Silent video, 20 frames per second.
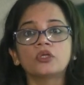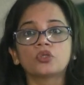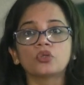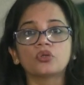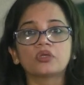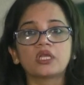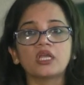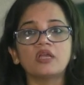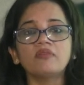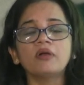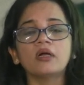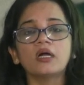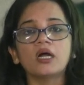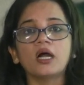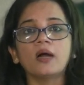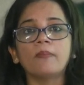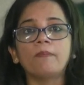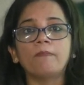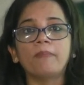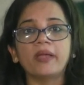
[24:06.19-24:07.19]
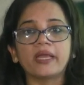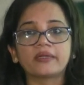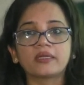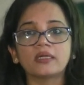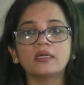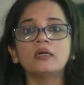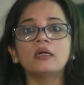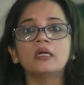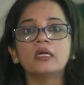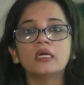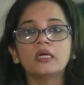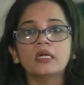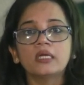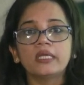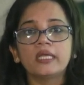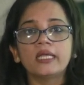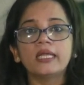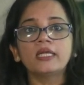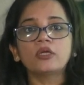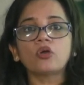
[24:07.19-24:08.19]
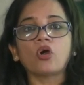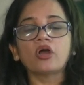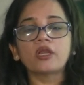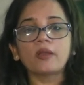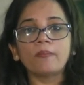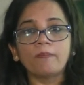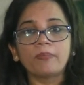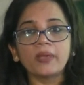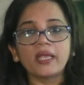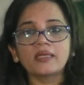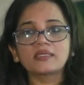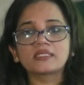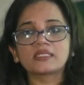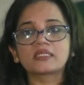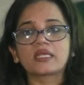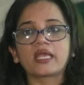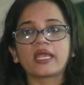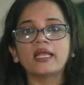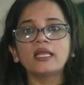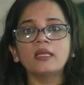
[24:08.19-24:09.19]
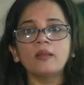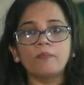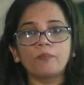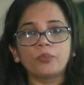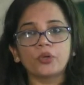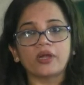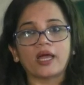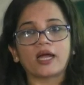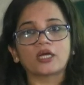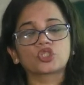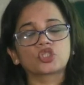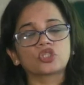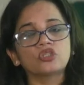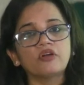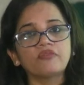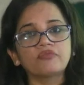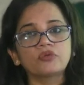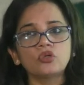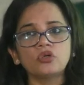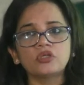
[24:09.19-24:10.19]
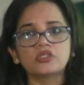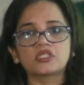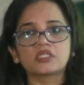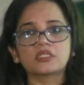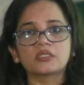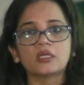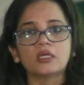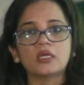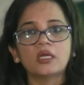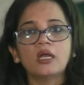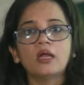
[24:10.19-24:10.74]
to give a better yield or a big scale production of goods.